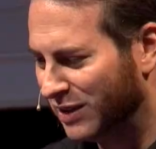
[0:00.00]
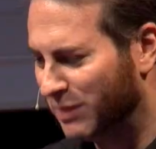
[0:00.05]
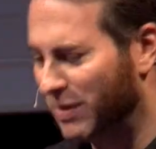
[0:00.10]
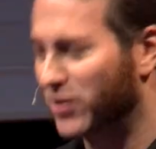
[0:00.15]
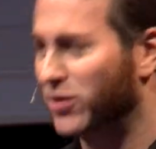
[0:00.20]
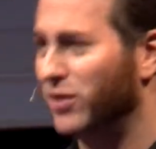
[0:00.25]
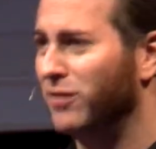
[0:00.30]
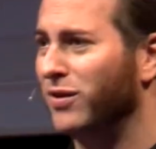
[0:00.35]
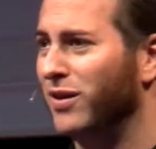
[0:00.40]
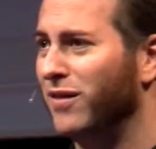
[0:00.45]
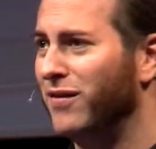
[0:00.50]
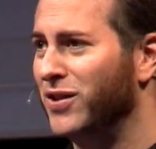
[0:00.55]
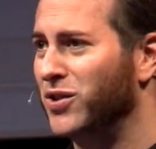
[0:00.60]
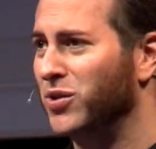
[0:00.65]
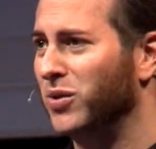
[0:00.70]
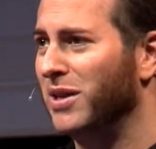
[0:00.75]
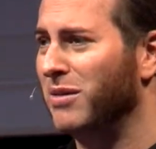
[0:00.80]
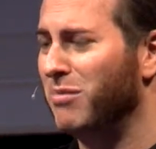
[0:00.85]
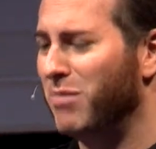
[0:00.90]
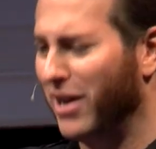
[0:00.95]
Especially for the
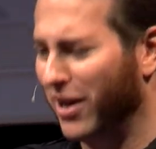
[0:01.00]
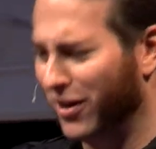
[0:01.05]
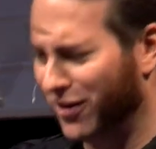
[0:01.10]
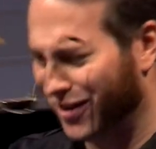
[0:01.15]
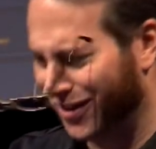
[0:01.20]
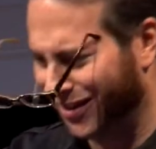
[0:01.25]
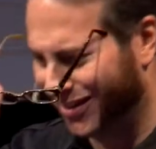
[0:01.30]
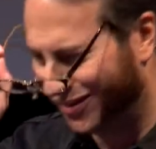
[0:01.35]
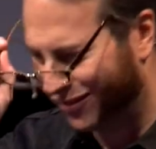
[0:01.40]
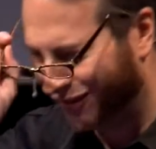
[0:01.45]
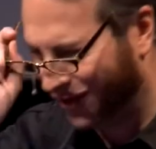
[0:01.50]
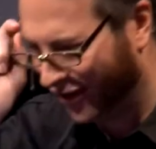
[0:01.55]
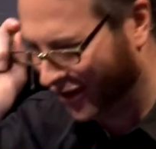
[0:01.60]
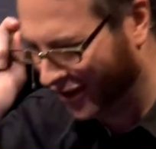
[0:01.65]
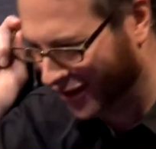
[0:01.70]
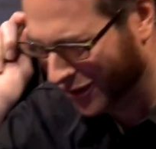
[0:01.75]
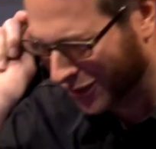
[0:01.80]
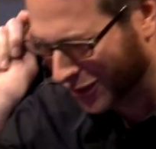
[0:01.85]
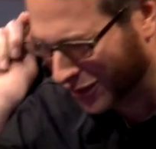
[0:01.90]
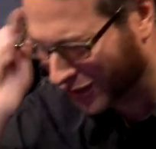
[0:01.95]
visually impaired. That's
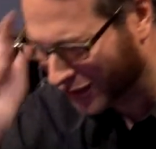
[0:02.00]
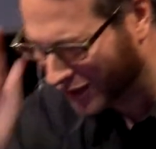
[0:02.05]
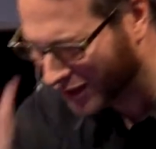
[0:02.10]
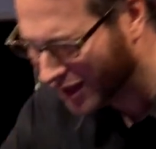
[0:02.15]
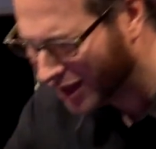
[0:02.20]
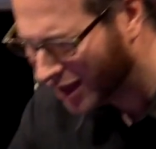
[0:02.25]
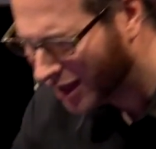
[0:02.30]
very useful.